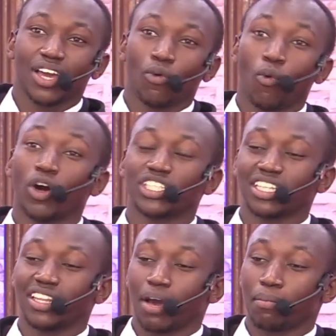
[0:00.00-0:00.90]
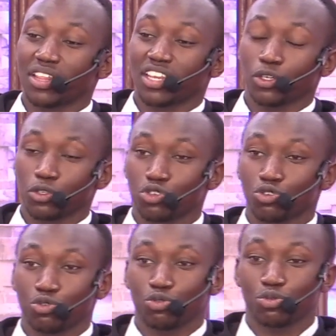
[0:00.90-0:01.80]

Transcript: what their mother used to do.